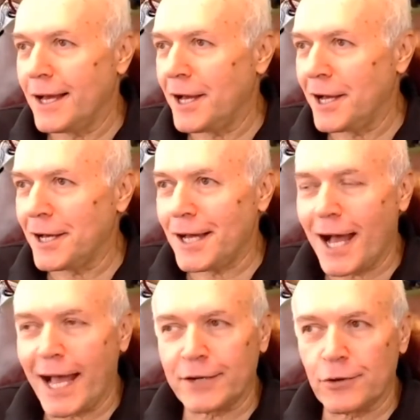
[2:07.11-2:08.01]

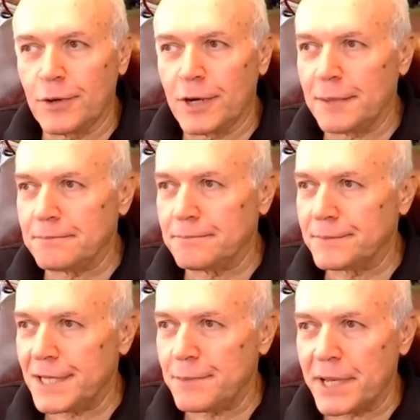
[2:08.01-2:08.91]
I grew up
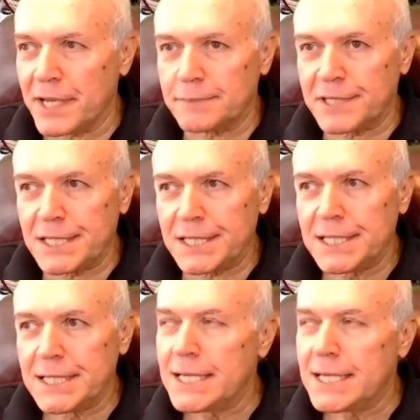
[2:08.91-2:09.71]
in Binghamton.